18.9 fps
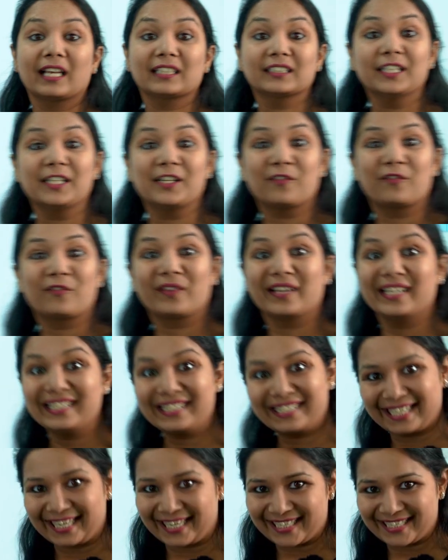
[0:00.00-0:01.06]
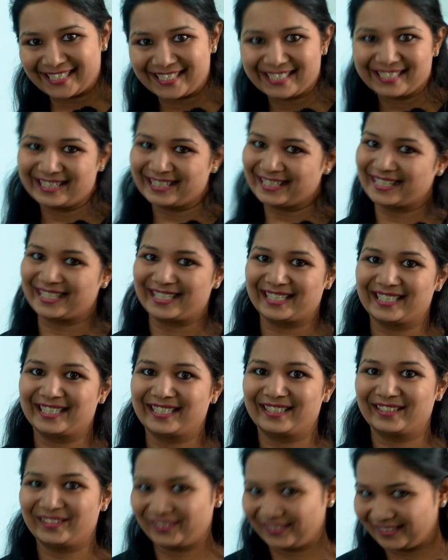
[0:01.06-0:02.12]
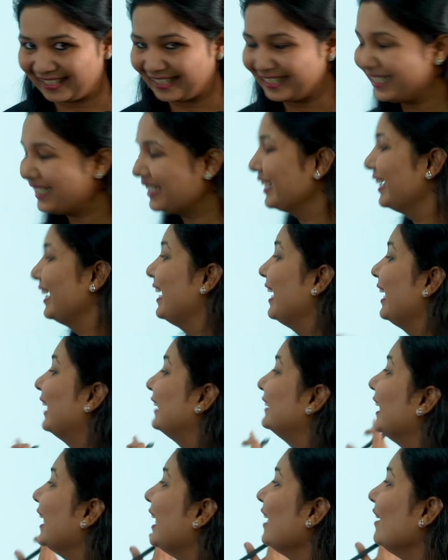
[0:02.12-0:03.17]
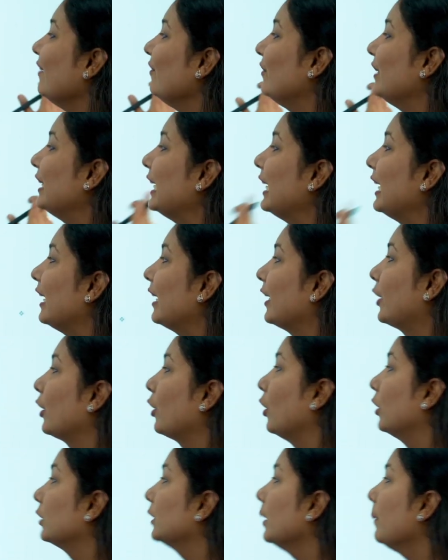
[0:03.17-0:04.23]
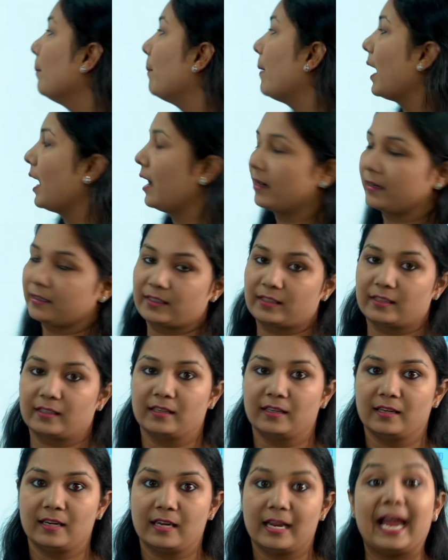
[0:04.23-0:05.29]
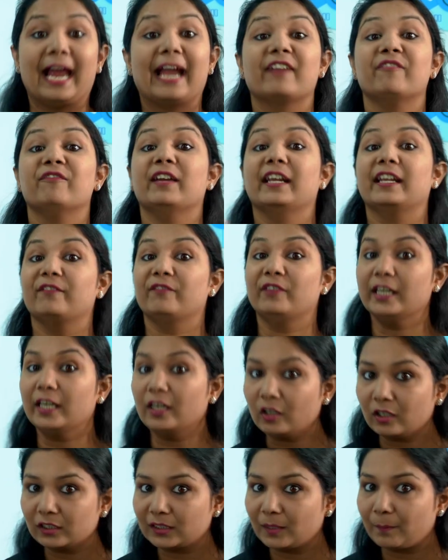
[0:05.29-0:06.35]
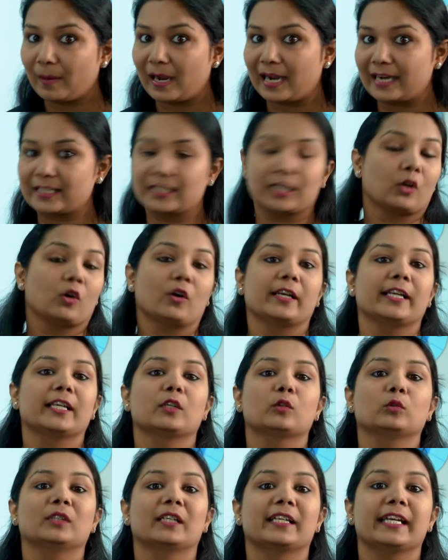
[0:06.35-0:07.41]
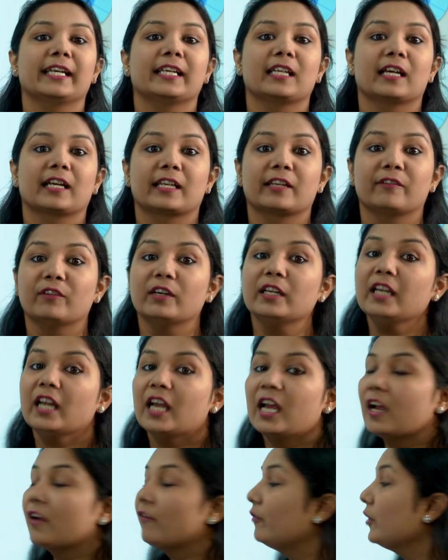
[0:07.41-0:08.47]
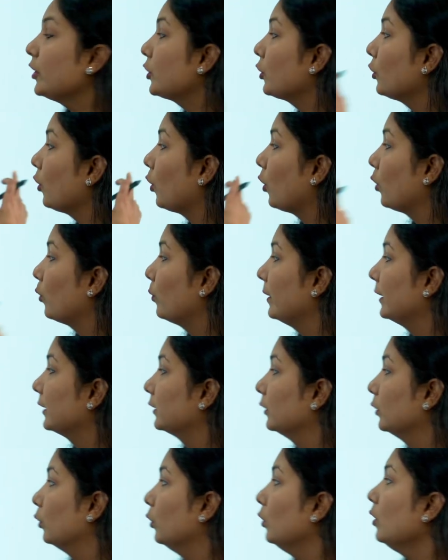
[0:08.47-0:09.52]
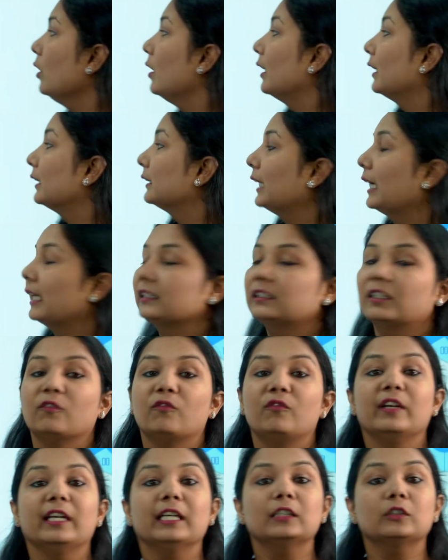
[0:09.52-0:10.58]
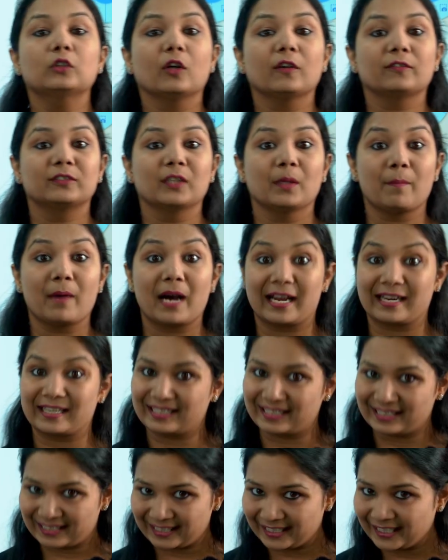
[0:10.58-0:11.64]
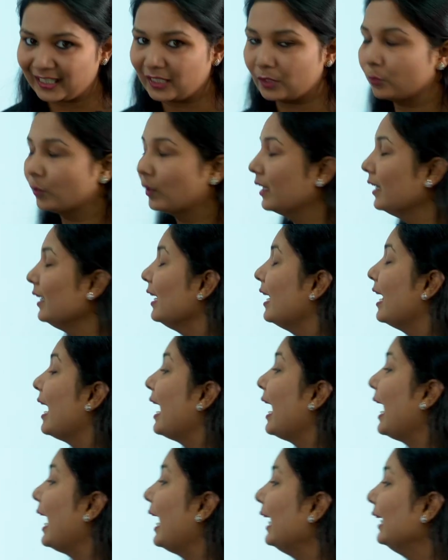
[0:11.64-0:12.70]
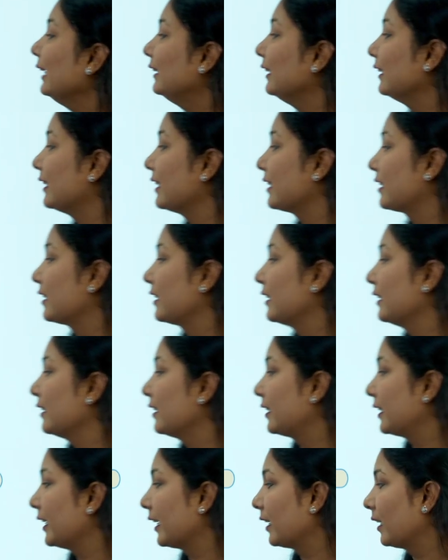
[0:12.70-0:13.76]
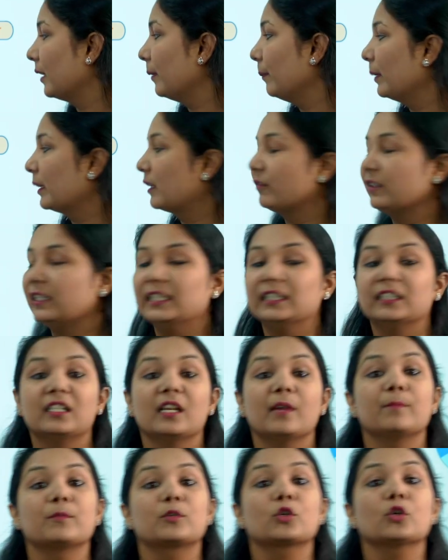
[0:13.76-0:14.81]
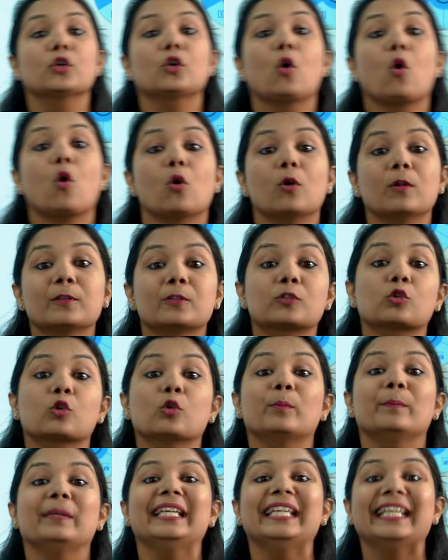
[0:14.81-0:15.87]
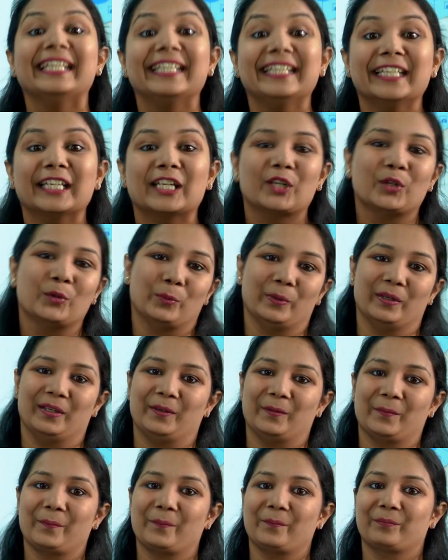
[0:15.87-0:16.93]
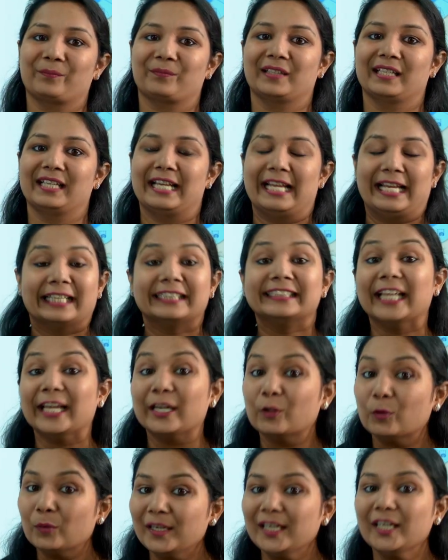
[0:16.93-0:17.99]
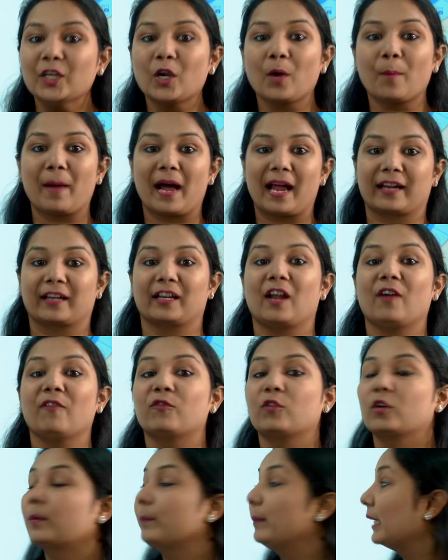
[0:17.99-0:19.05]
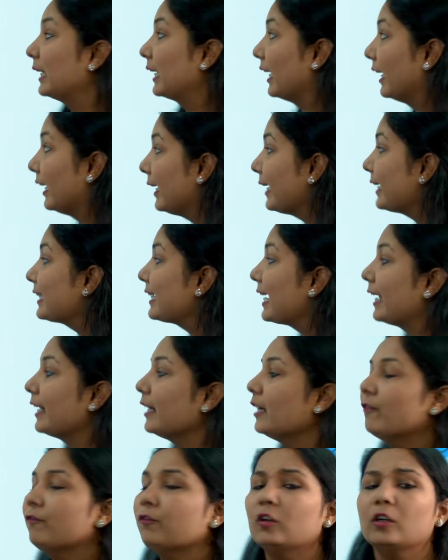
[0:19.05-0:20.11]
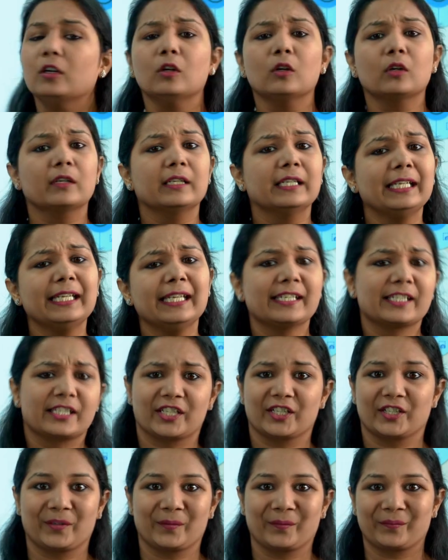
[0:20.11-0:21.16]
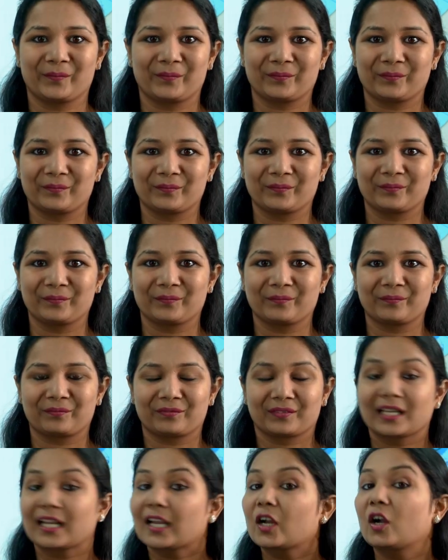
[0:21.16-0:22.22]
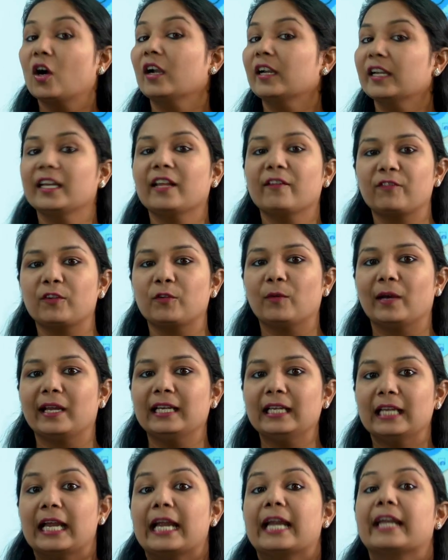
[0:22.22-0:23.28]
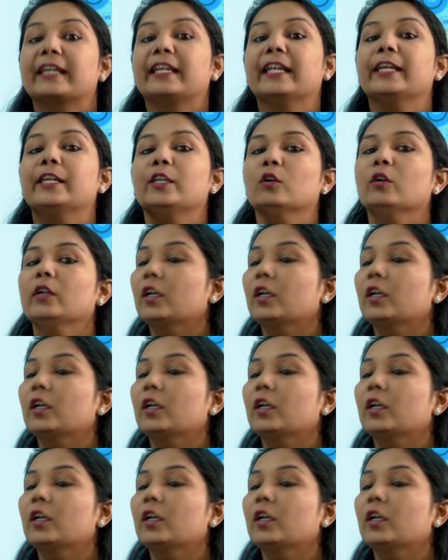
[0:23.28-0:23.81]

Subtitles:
are the different sections, right? Then we draw the bars. And when we draw the bars according to the data given, we should always know that the width of the bars is equal and the distance taken between them should also be equal. Then only your bar graph would be correct and it would look neat. Got it, everyone? Did you